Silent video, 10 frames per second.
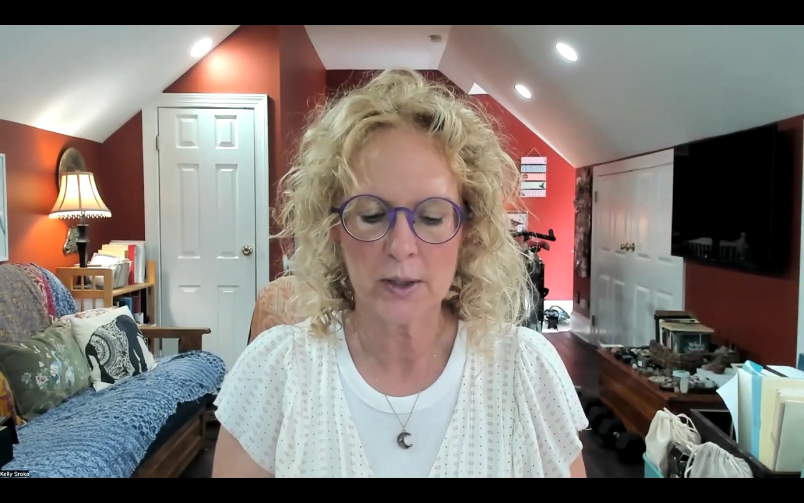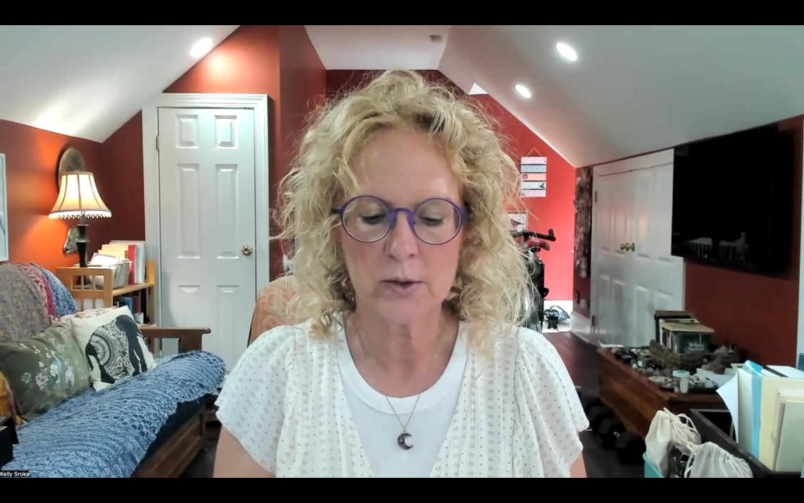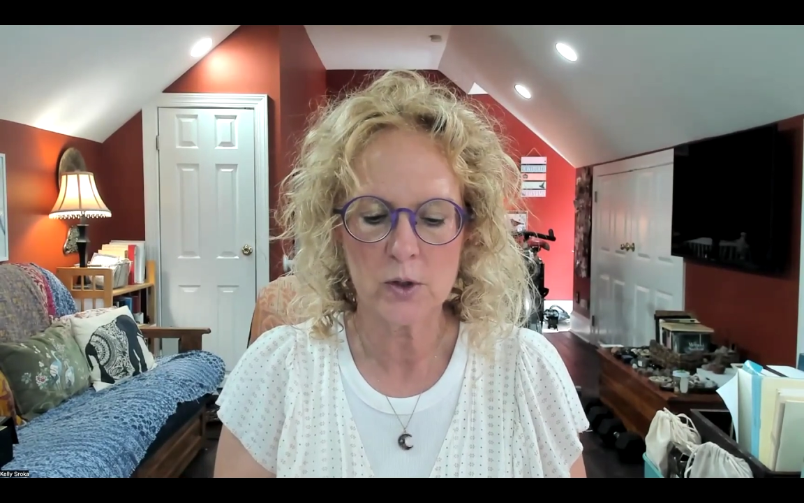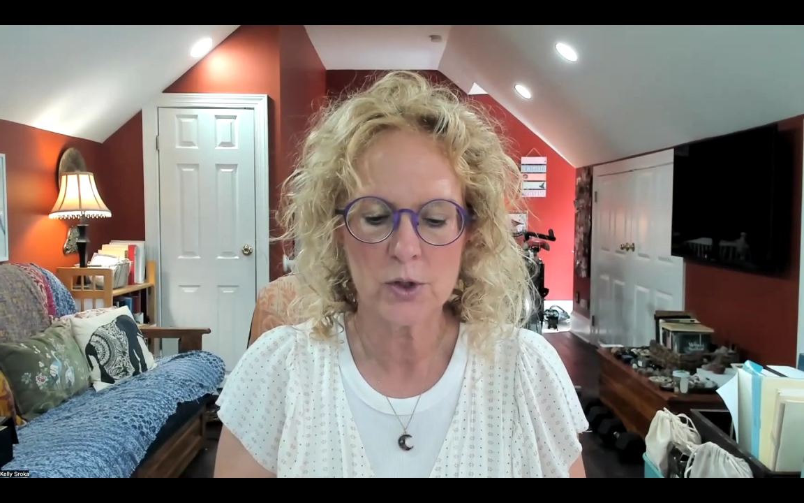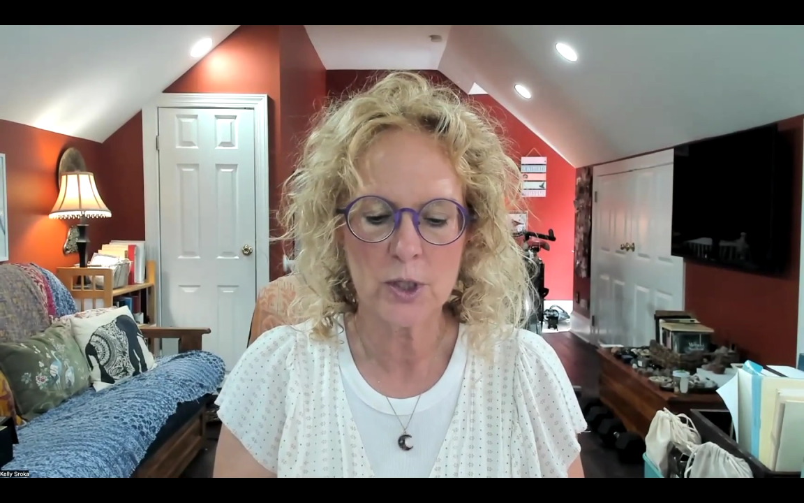
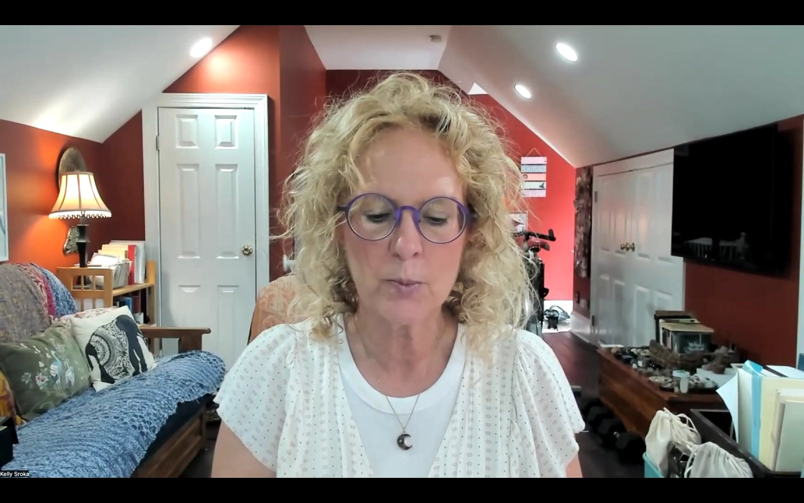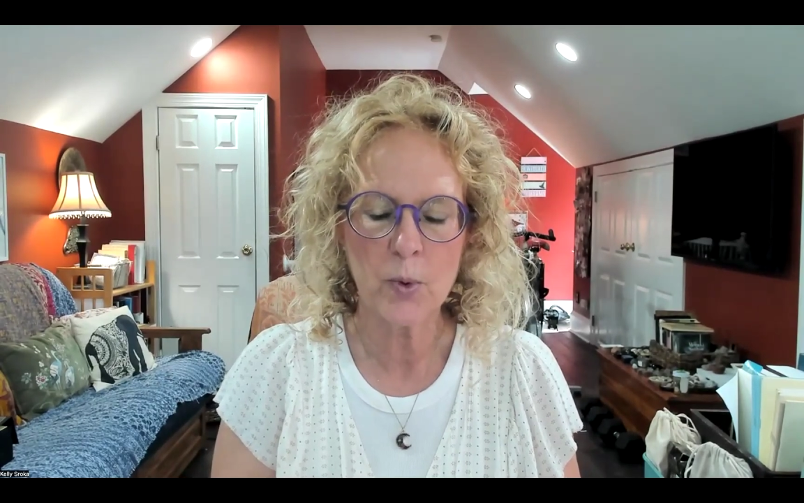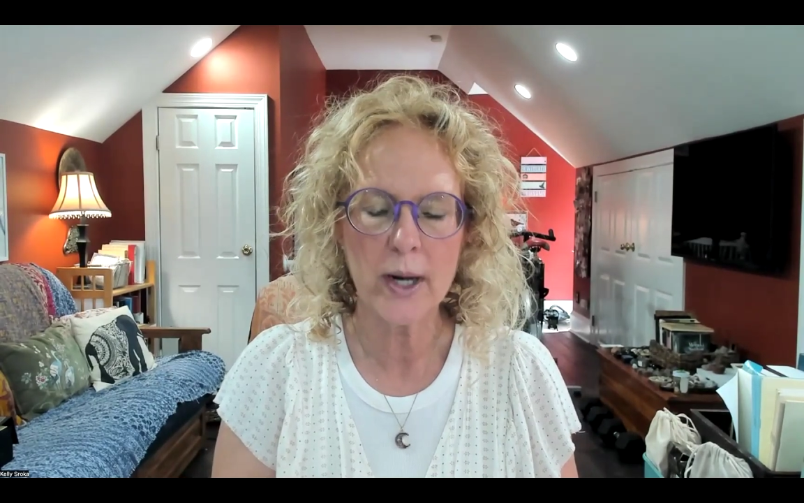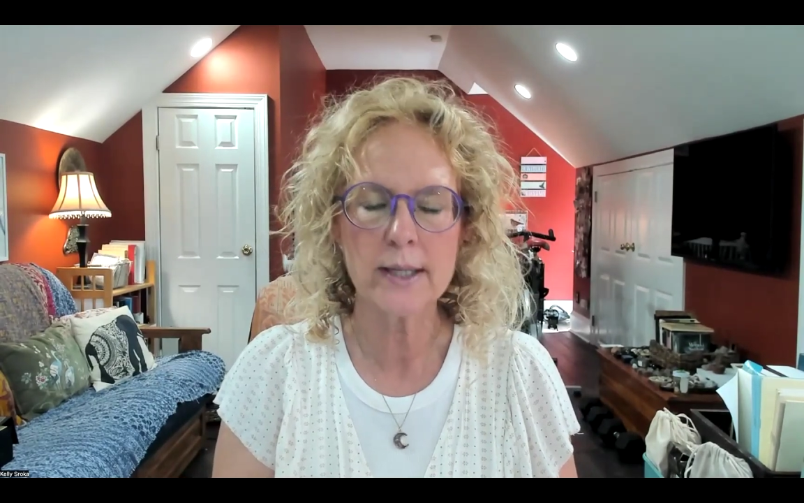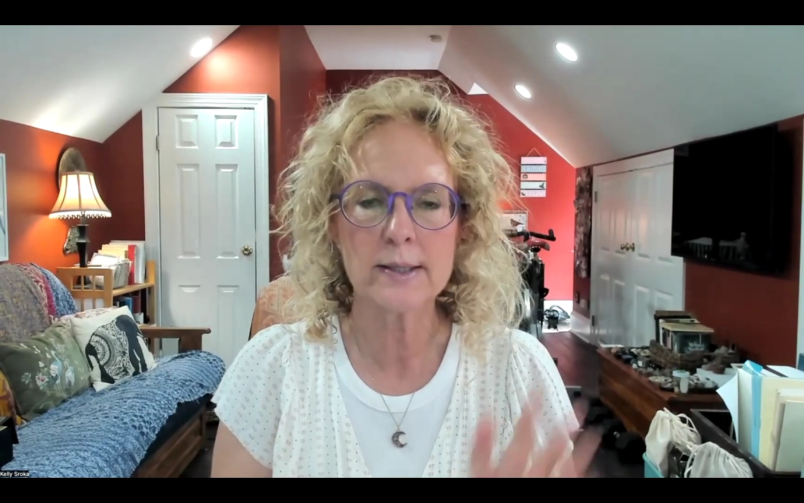And so she
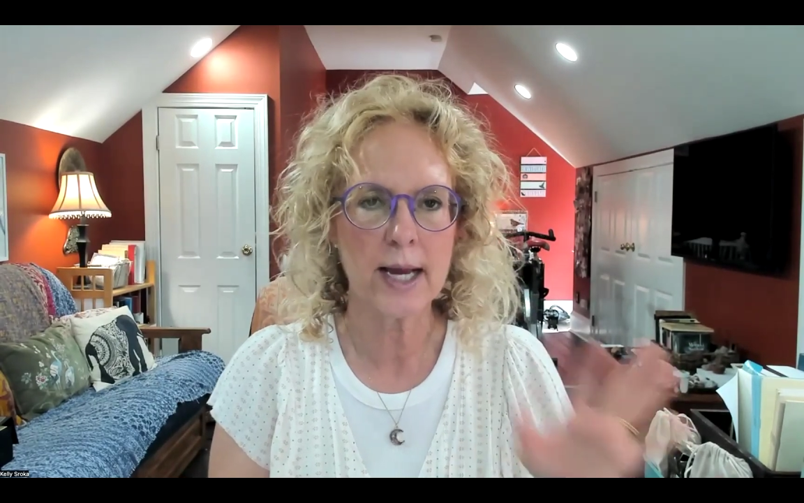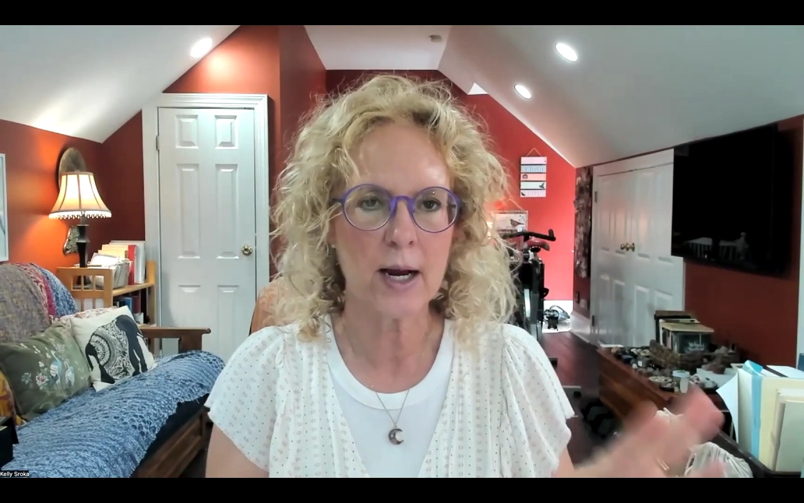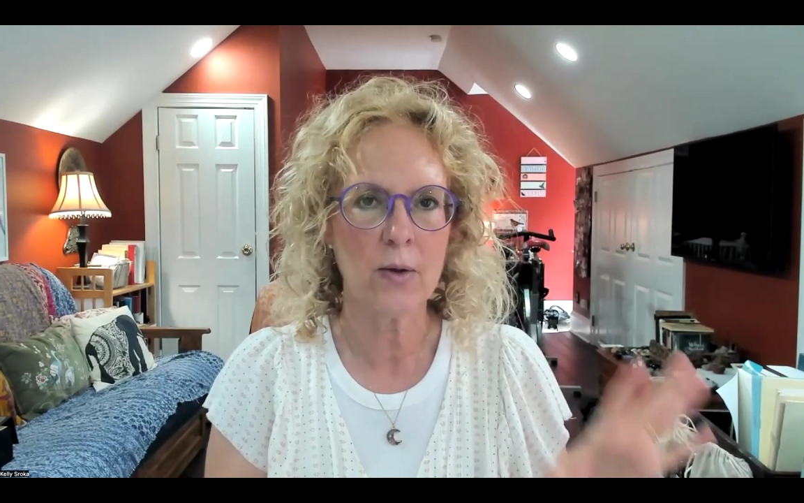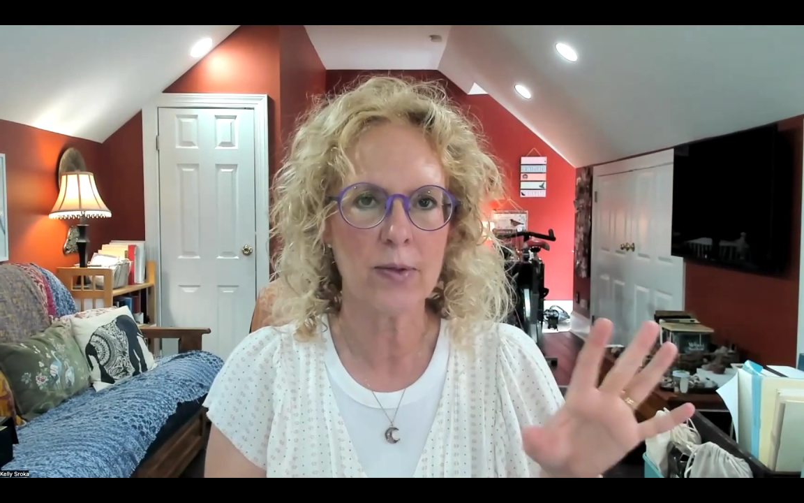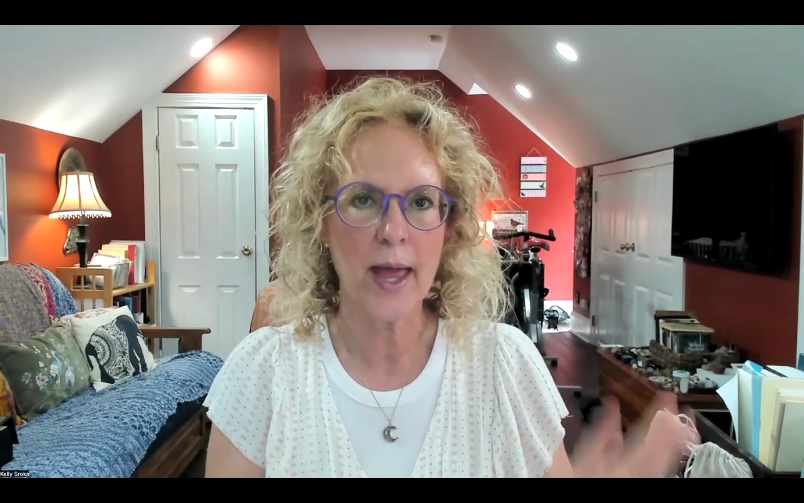breaks
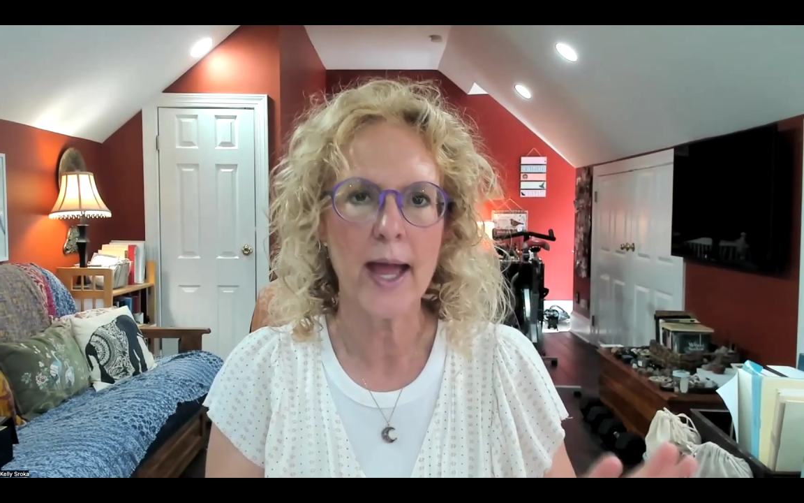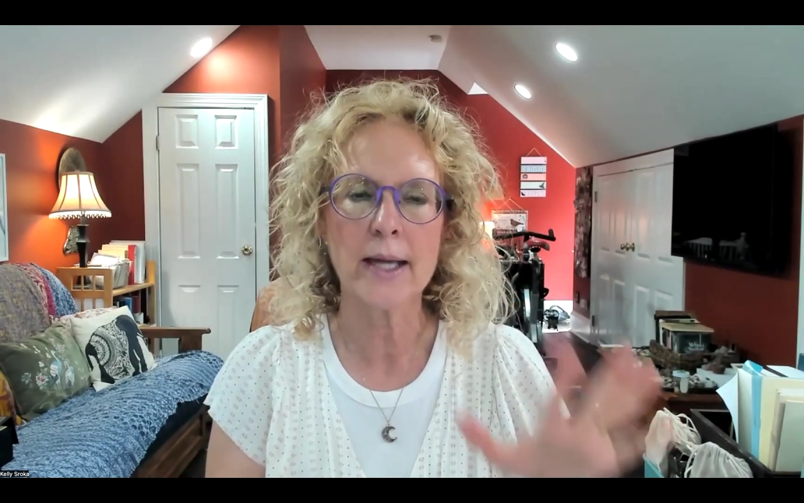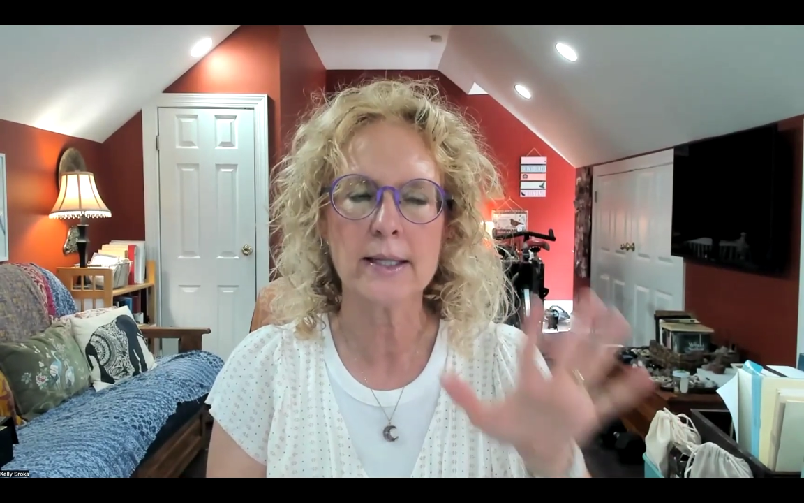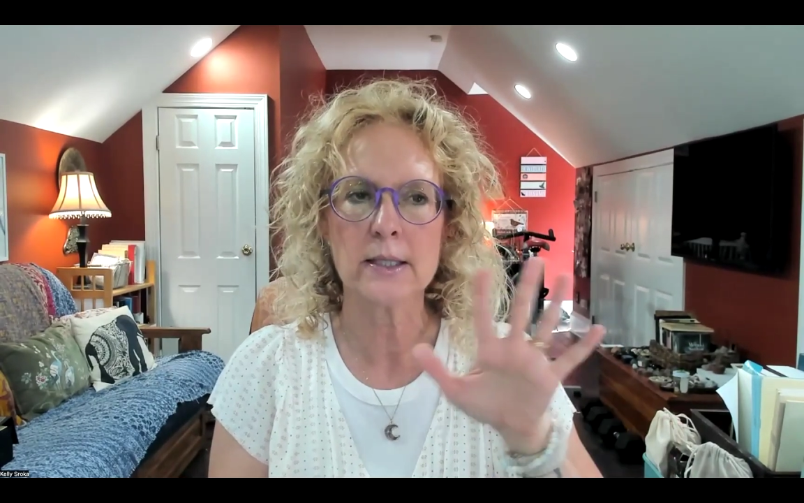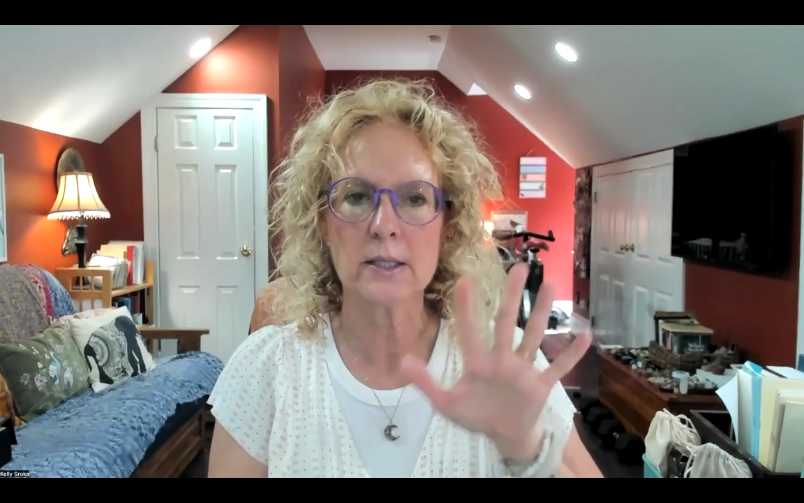down
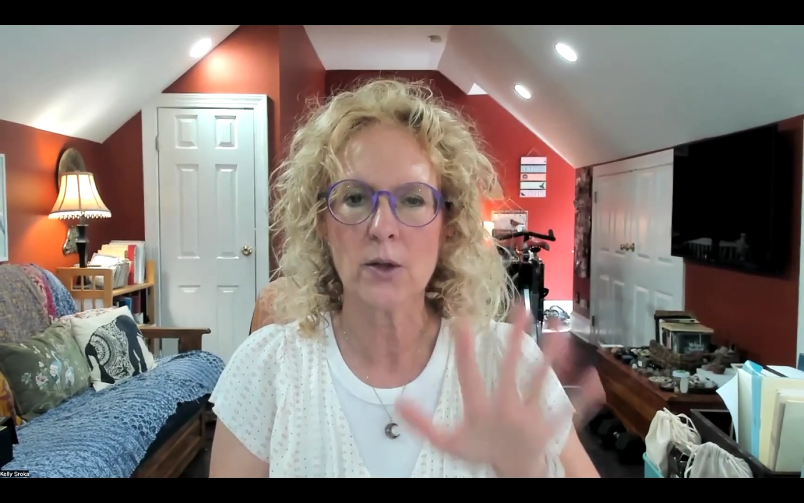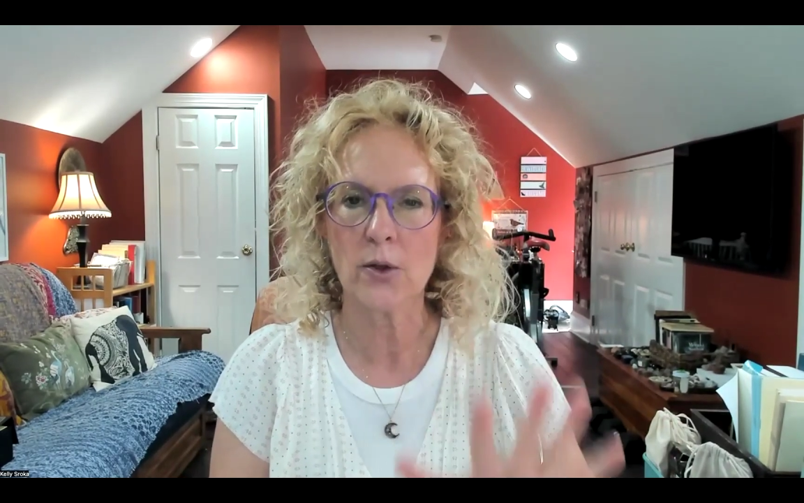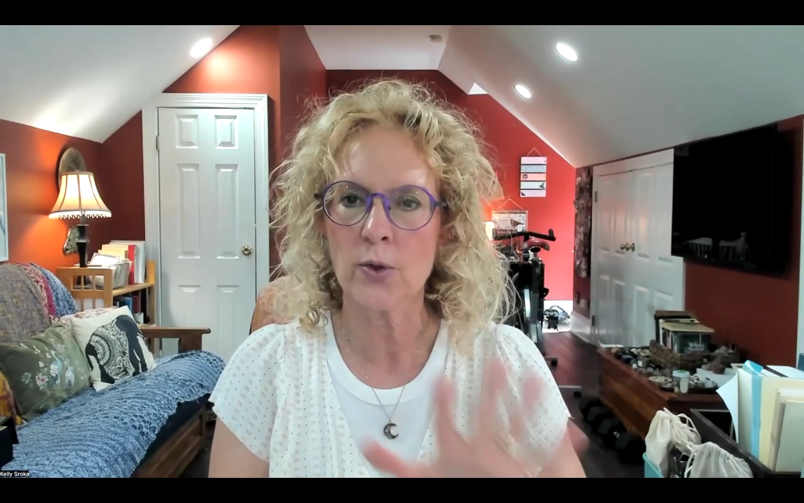that into